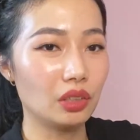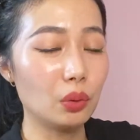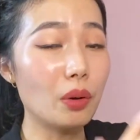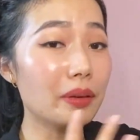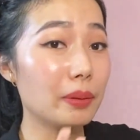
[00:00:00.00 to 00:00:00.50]
you
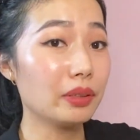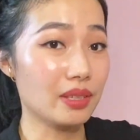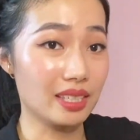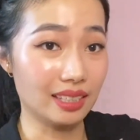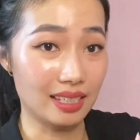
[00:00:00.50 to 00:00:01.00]
won't be able to
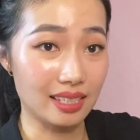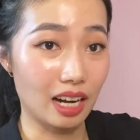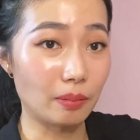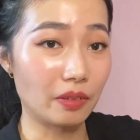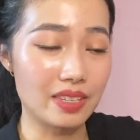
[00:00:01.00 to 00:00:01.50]
see the
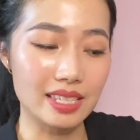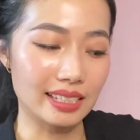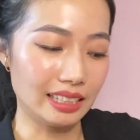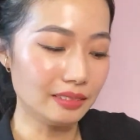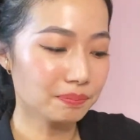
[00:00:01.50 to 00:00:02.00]
scalp
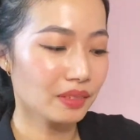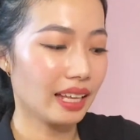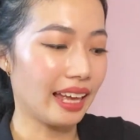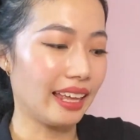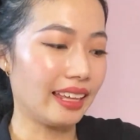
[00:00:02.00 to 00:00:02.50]
obviously.
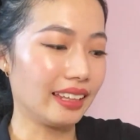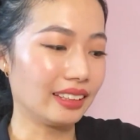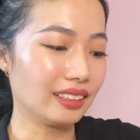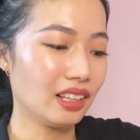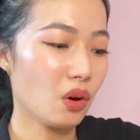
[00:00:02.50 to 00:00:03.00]

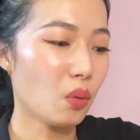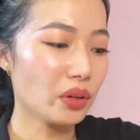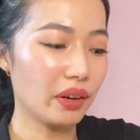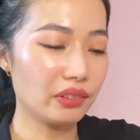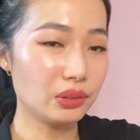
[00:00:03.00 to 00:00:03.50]
And what
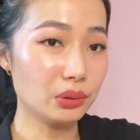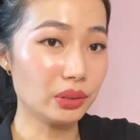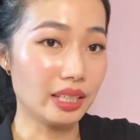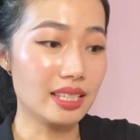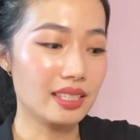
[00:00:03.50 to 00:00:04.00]
you have to do
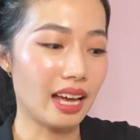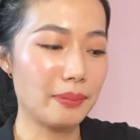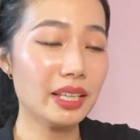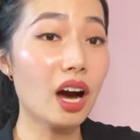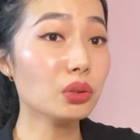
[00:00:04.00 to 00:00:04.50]
is,
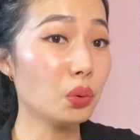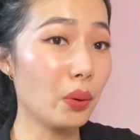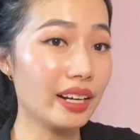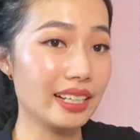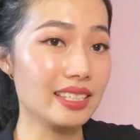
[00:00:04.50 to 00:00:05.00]
how to
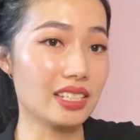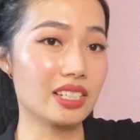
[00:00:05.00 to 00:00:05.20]
wear this is